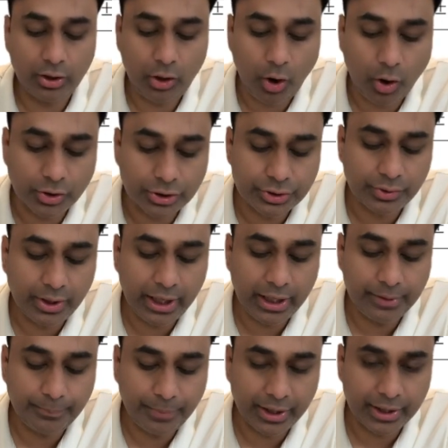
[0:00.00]

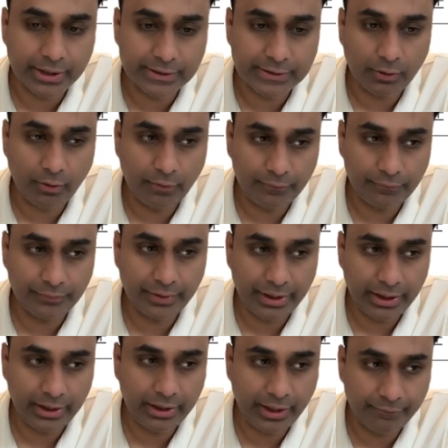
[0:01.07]
conjugate pairs of
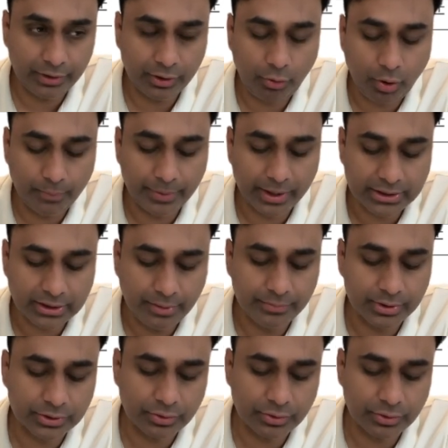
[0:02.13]
the given complex number.